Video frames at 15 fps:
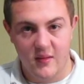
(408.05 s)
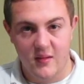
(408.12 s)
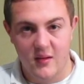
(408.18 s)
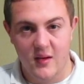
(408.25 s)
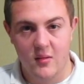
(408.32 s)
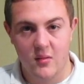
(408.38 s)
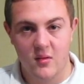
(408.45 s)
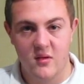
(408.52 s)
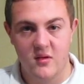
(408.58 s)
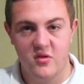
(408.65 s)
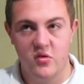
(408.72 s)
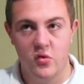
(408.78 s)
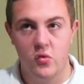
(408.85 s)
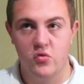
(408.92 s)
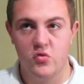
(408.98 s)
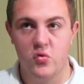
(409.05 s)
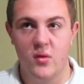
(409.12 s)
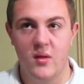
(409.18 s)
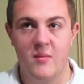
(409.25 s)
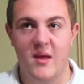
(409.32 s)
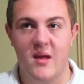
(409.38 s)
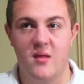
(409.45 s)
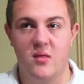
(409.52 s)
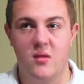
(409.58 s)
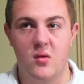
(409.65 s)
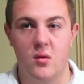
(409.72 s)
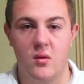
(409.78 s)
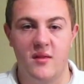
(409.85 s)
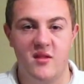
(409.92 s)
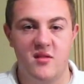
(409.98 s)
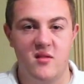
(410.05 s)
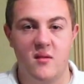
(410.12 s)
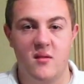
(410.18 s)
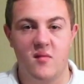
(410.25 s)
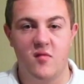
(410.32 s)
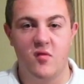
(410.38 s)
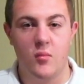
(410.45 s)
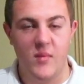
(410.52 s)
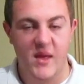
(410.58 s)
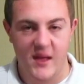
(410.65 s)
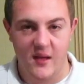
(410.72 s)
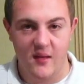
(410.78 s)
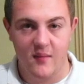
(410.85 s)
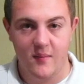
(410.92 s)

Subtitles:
in order to truly make it through, at least for me.